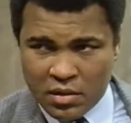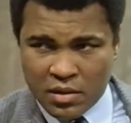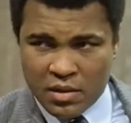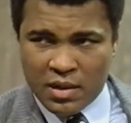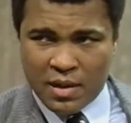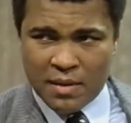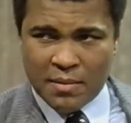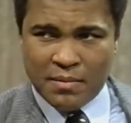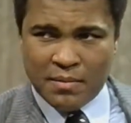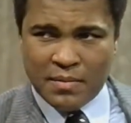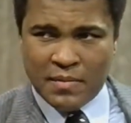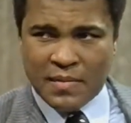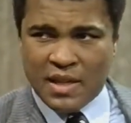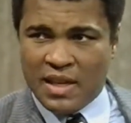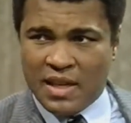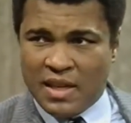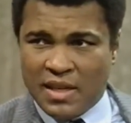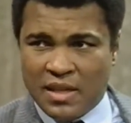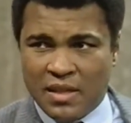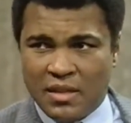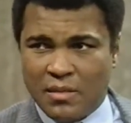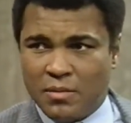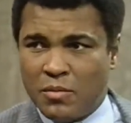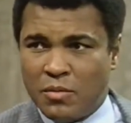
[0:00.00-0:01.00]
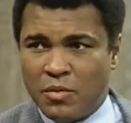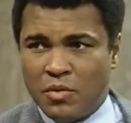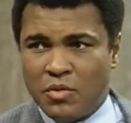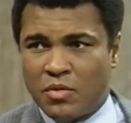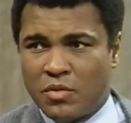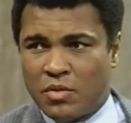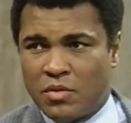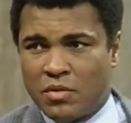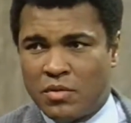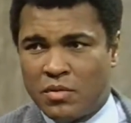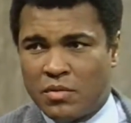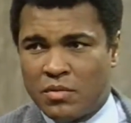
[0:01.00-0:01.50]
I'm not in the
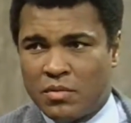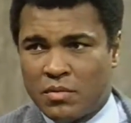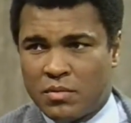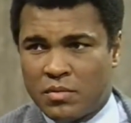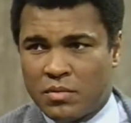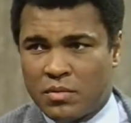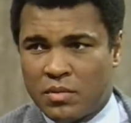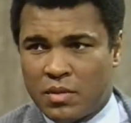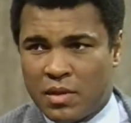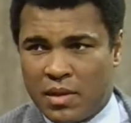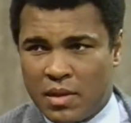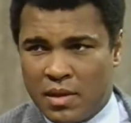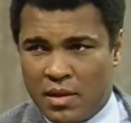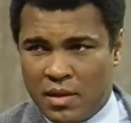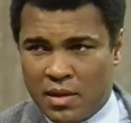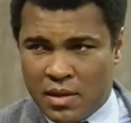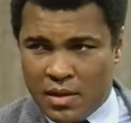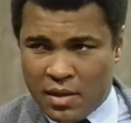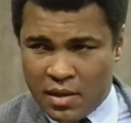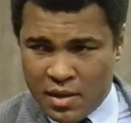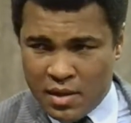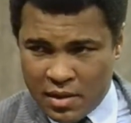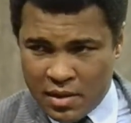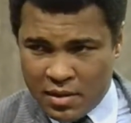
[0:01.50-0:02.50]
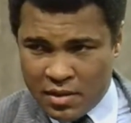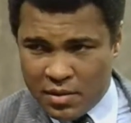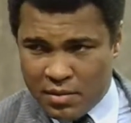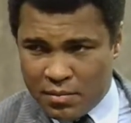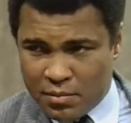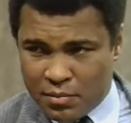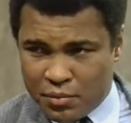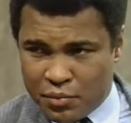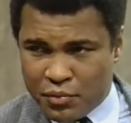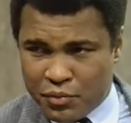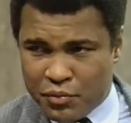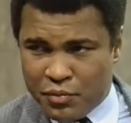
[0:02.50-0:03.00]
musical.
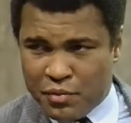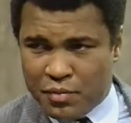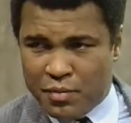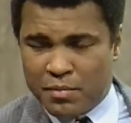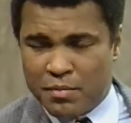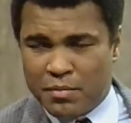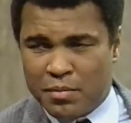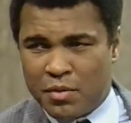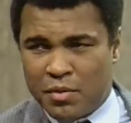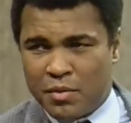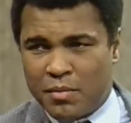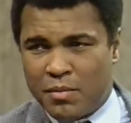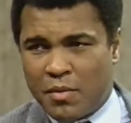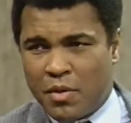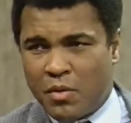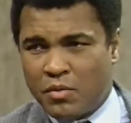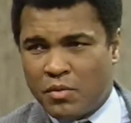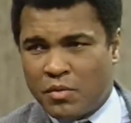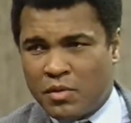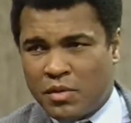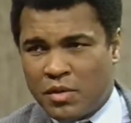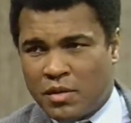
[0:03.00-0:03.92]
I'm promoting it.